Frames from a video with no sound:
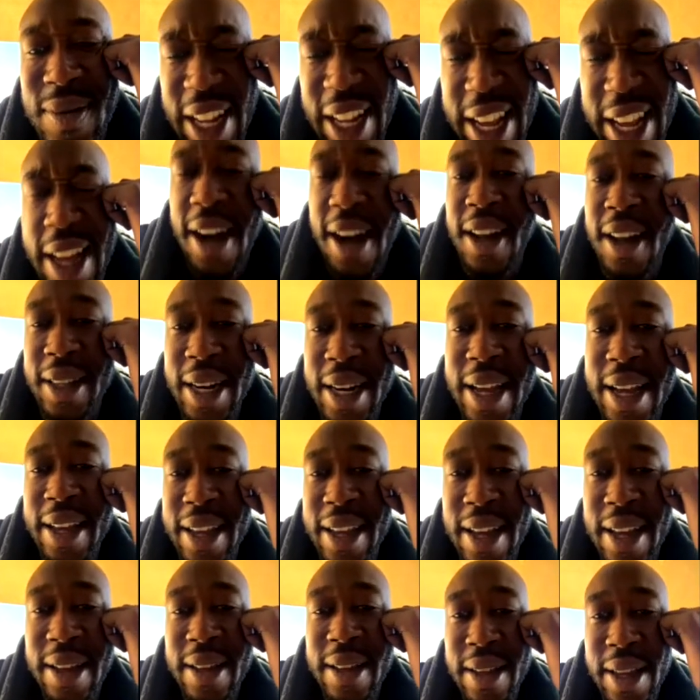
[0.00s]
Yeah, all of that.
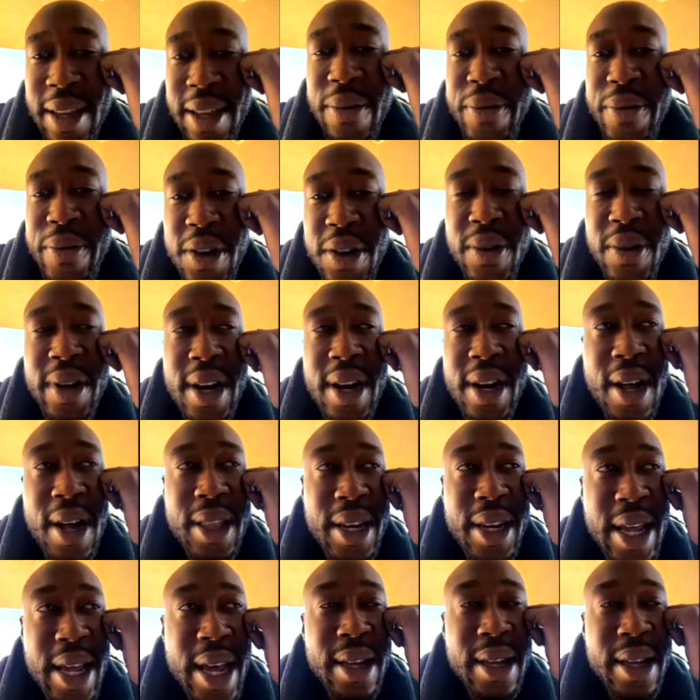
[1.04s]
Yeah, we doing all of that.